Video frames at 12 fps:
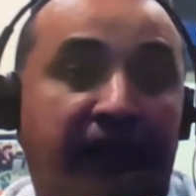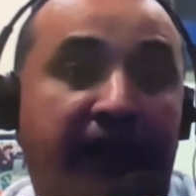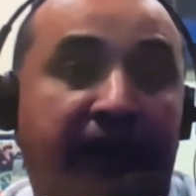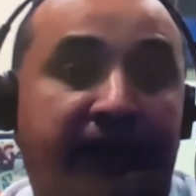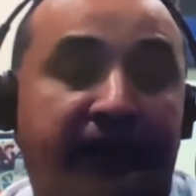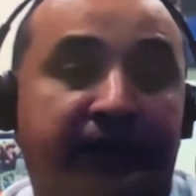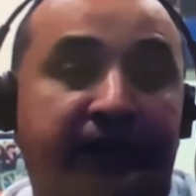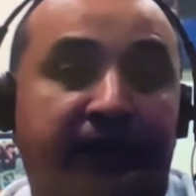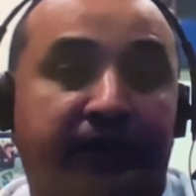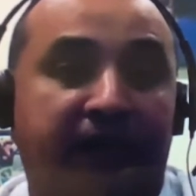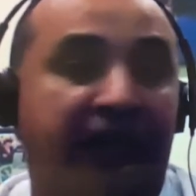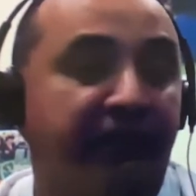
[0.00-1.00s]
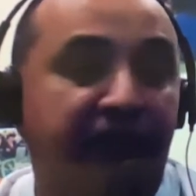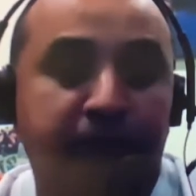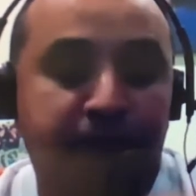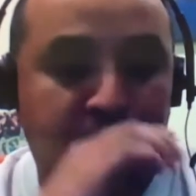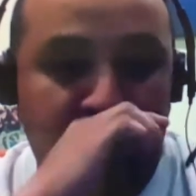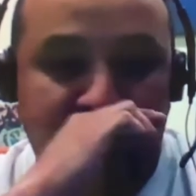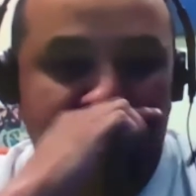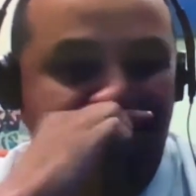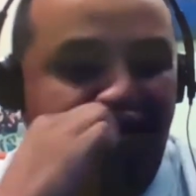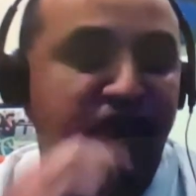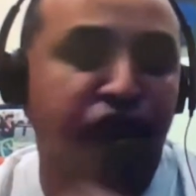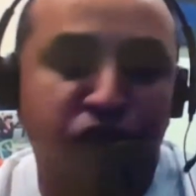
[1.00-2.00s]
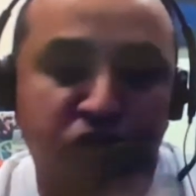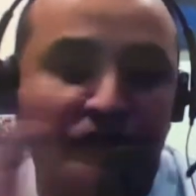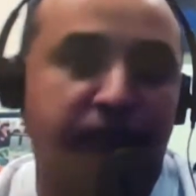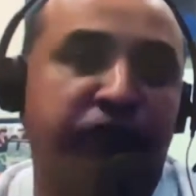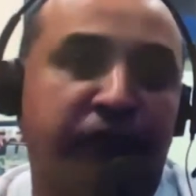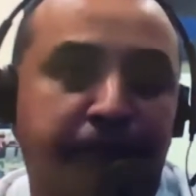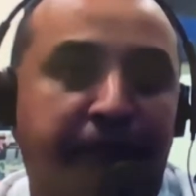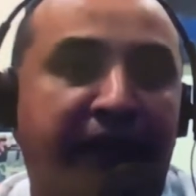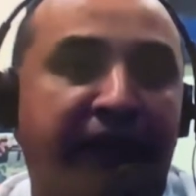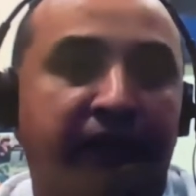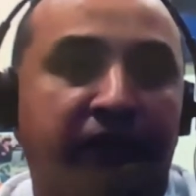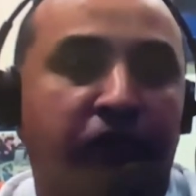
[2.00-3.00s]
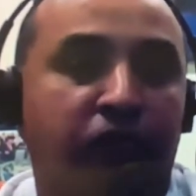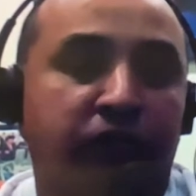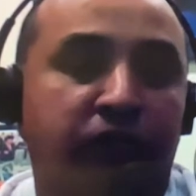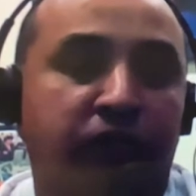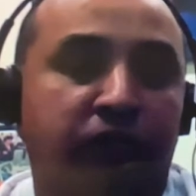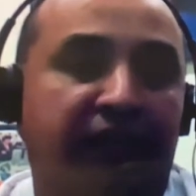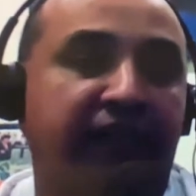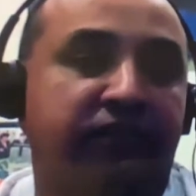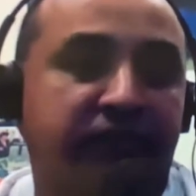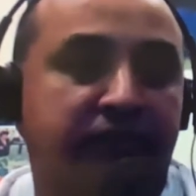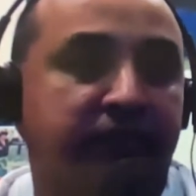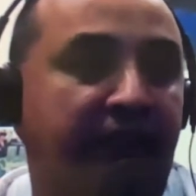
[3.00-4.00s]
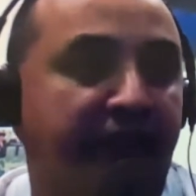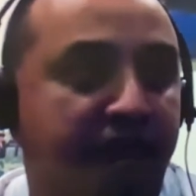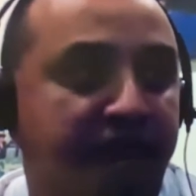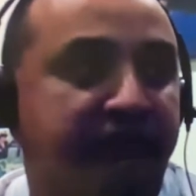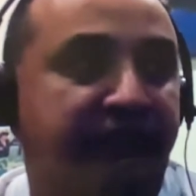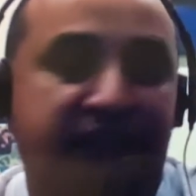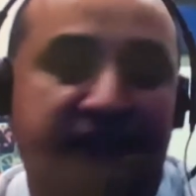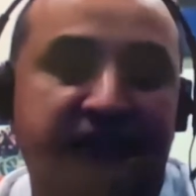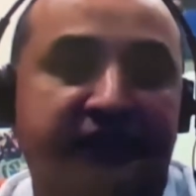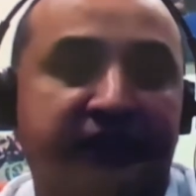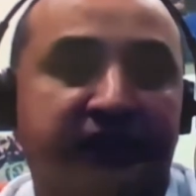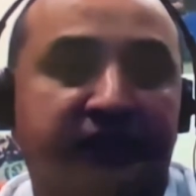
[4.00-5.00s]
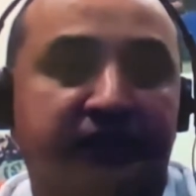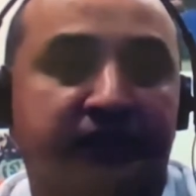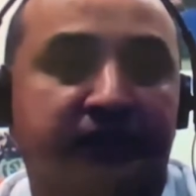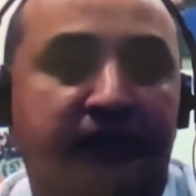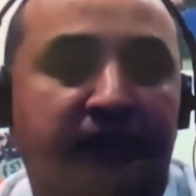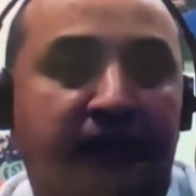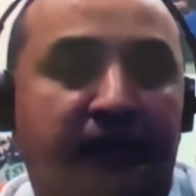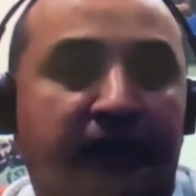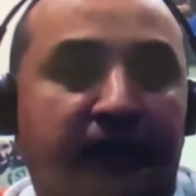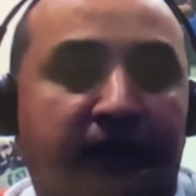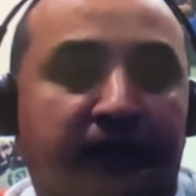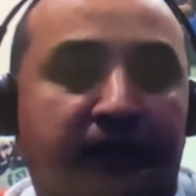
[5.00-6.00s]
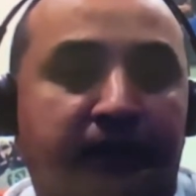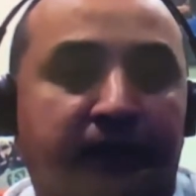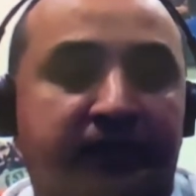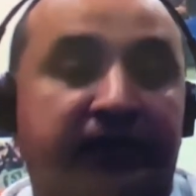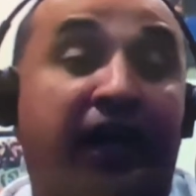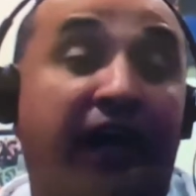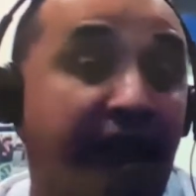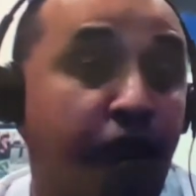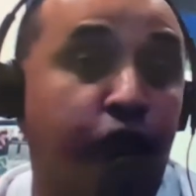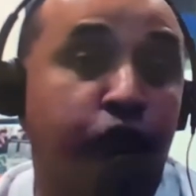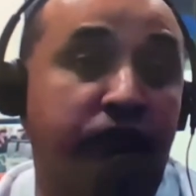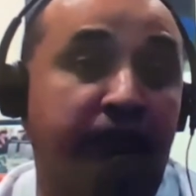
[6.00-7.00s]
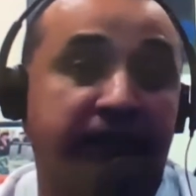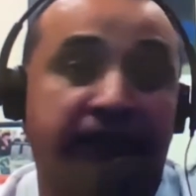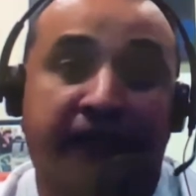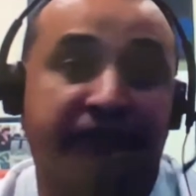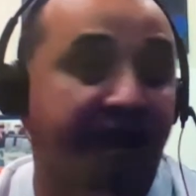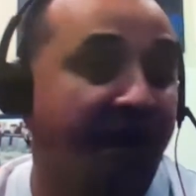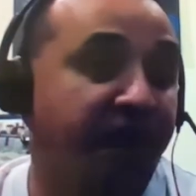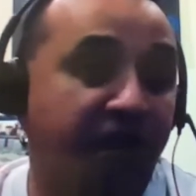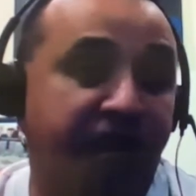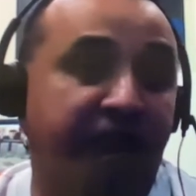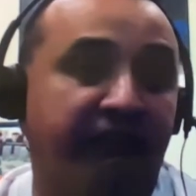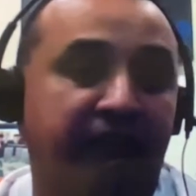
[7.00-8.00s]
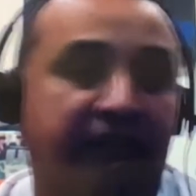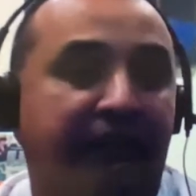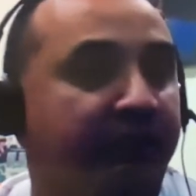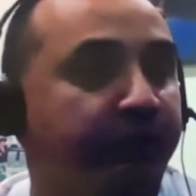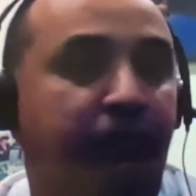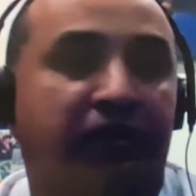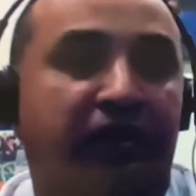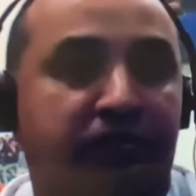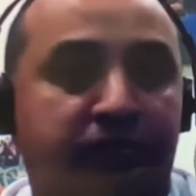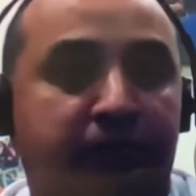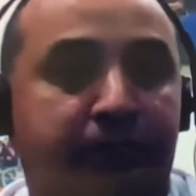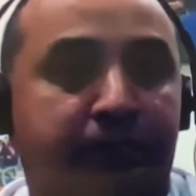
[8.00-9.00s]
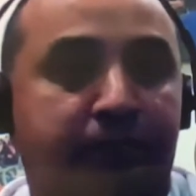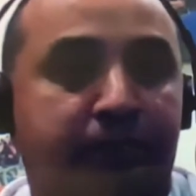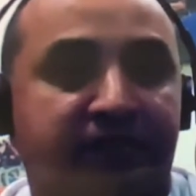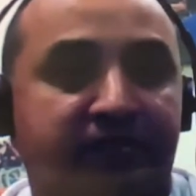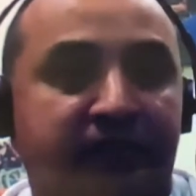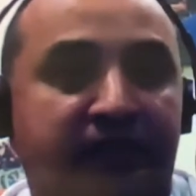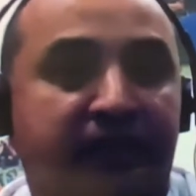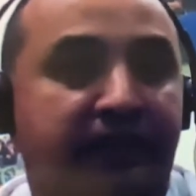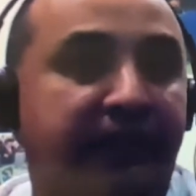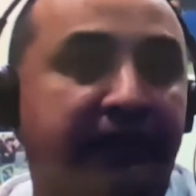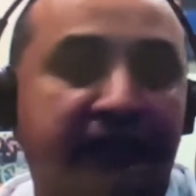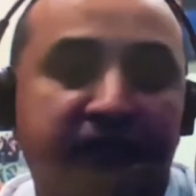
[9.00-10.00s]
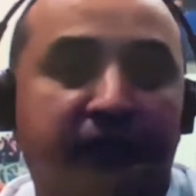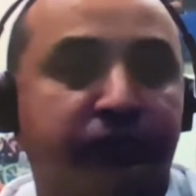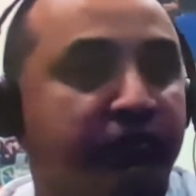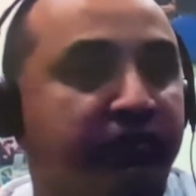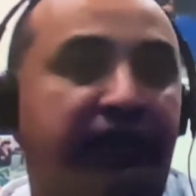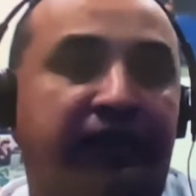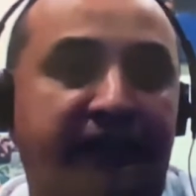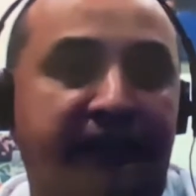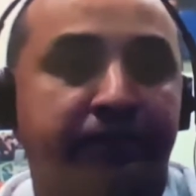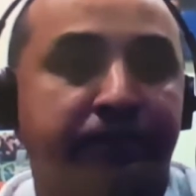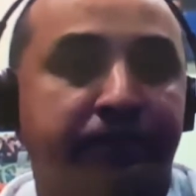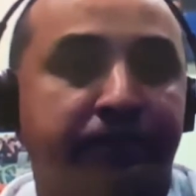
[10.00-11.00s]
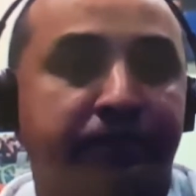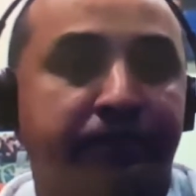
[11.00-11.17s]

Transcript: And every product that I've used from Japan over the last, I would say, 30 years as a car enthusiast, have never failed any product from Japan. They live up to the claim.